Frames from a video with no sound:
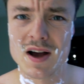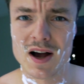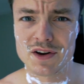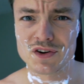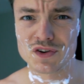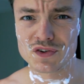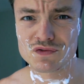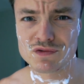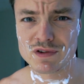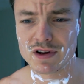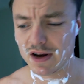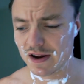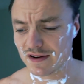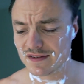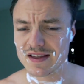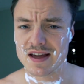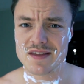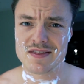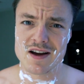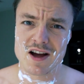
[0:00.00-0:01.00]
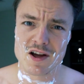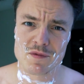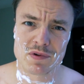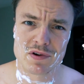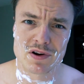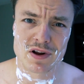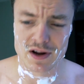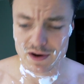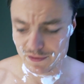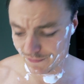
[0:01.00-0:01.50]
I just realised then that I've
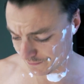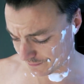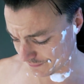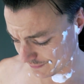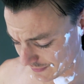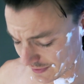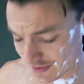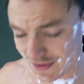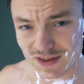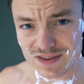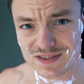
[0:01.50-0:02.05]
been, the